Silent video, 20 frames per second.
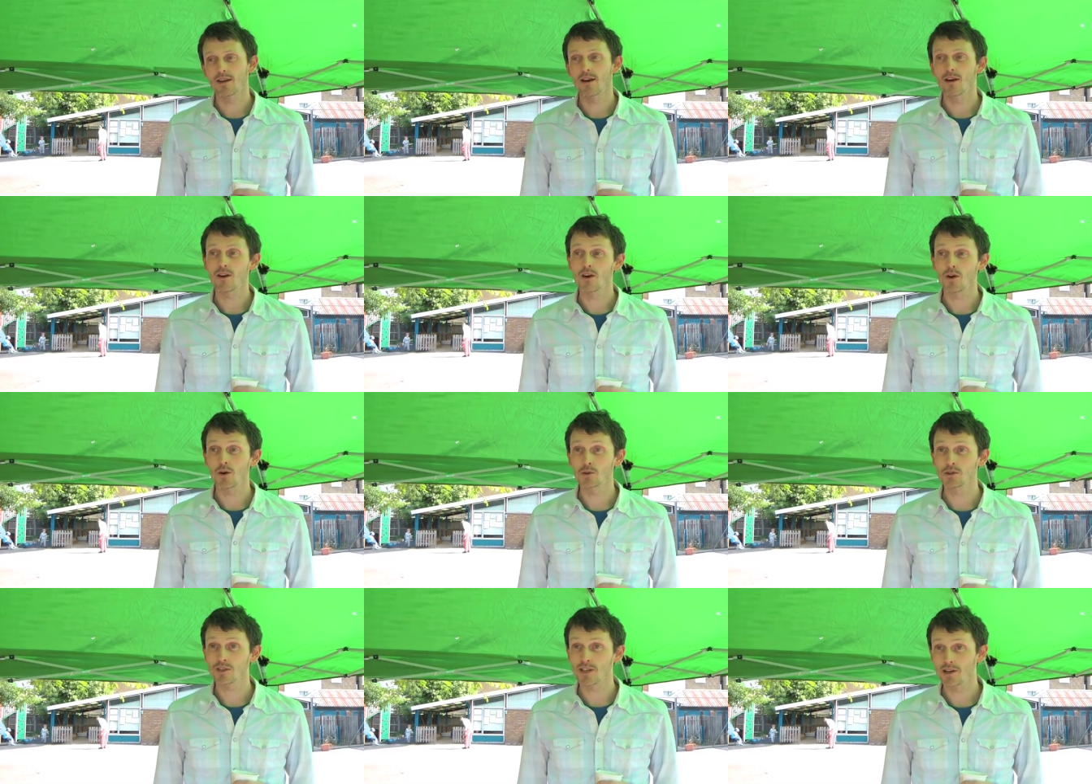our
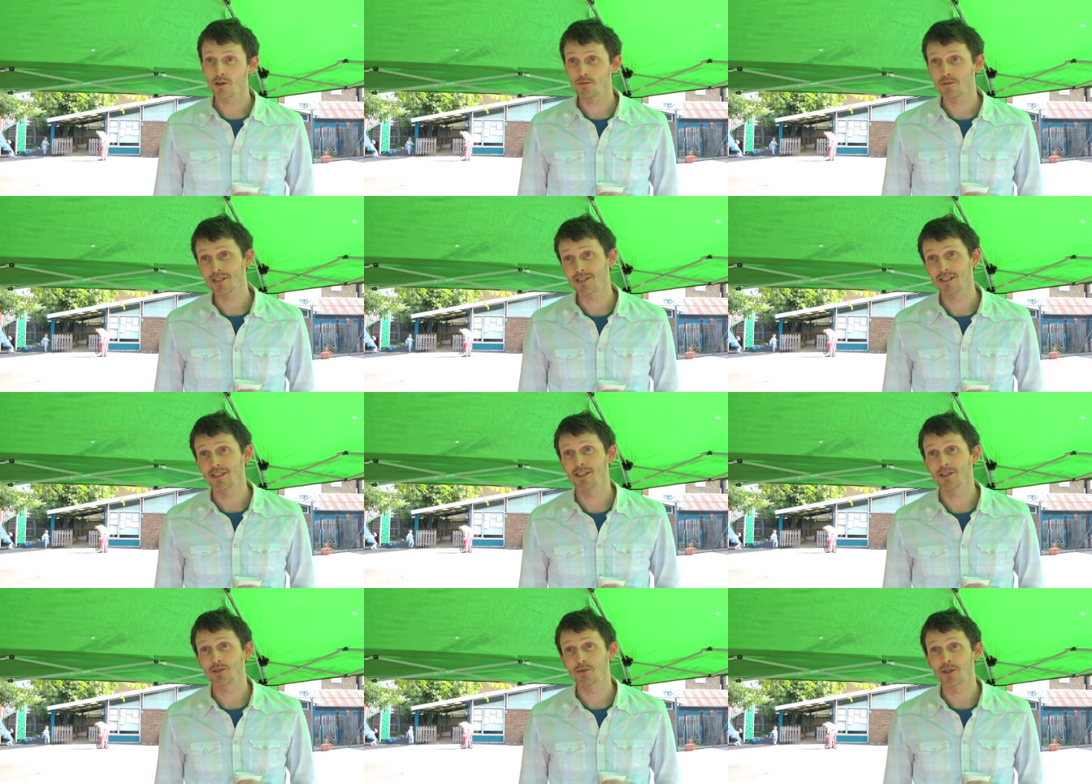wholesale
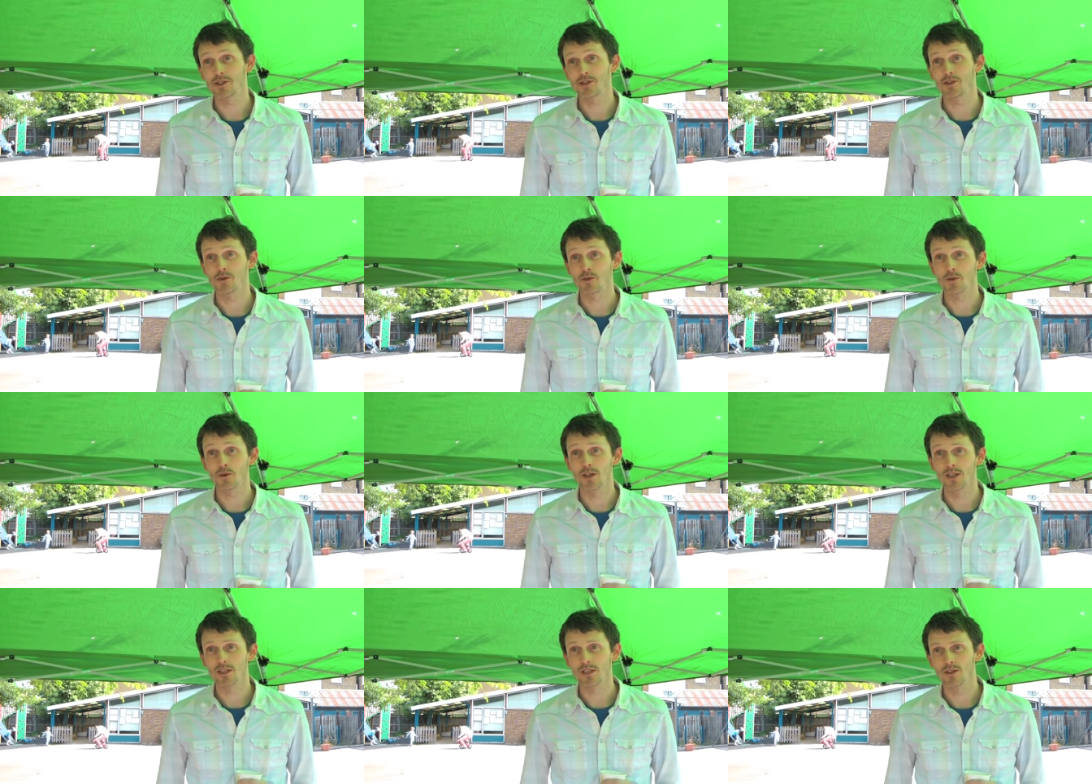business, we do
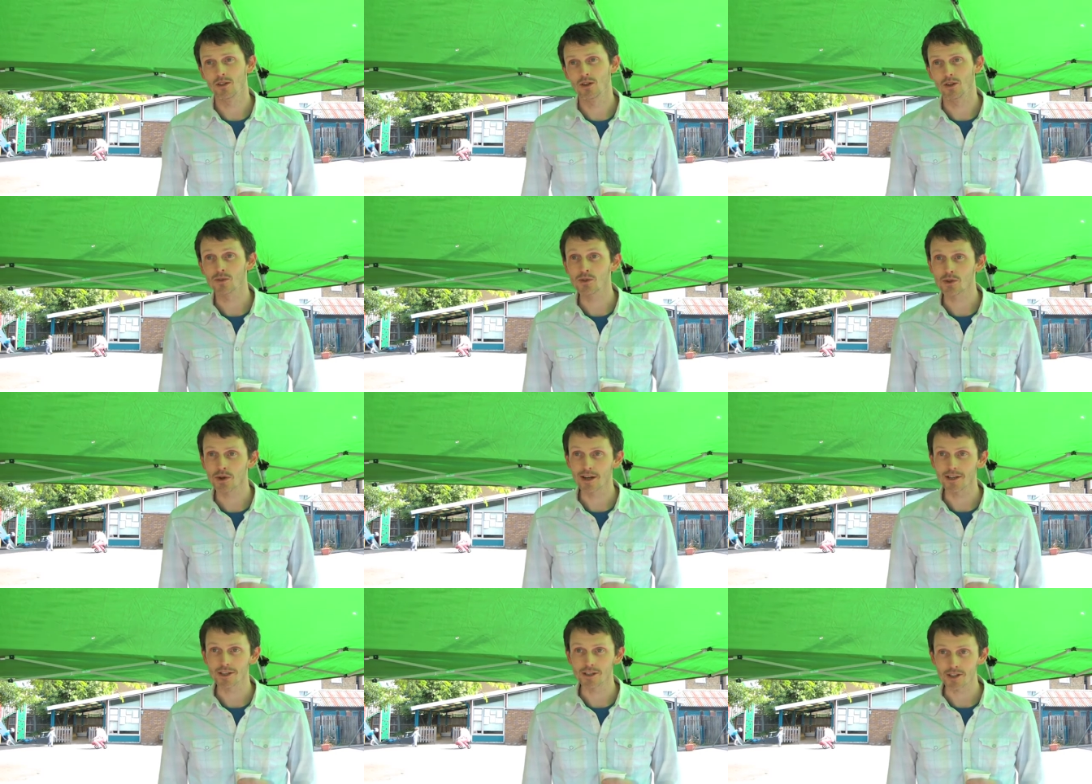quite a lot of
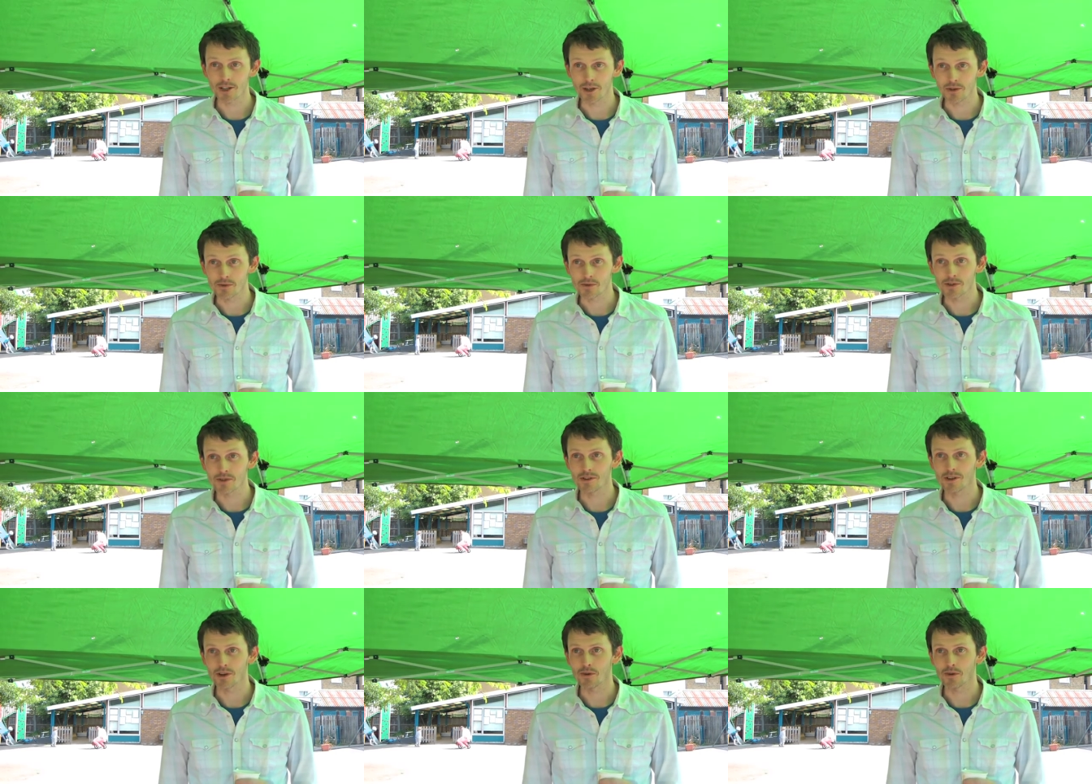trade shows,